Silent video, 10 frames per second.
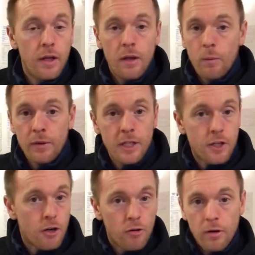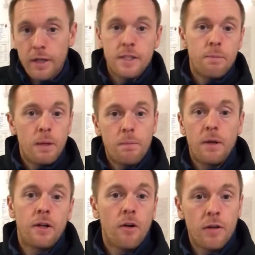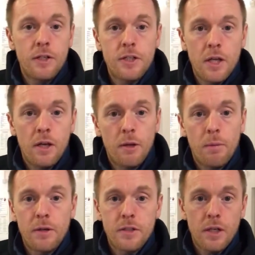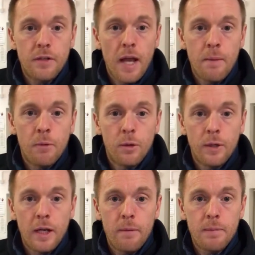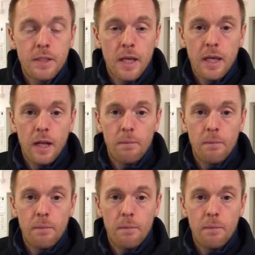when these crazy people in orange turn up on a Sunday morning in particular,